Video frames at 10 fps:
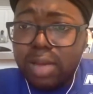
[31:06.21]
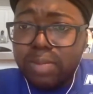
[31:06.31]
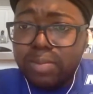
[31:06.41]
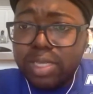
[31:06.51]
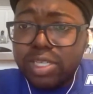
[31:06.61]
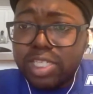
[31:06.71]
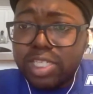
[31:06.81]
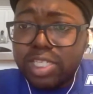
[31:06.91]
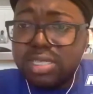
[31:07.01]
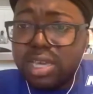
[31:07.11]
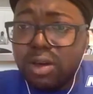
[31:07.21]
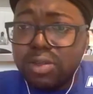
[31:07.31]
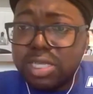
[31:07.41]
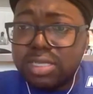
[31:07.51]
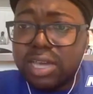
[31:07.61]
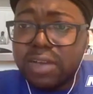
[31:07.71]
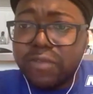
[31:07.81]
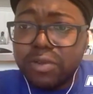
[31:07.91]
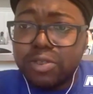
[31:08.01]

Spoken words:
mentioned that she's hosting several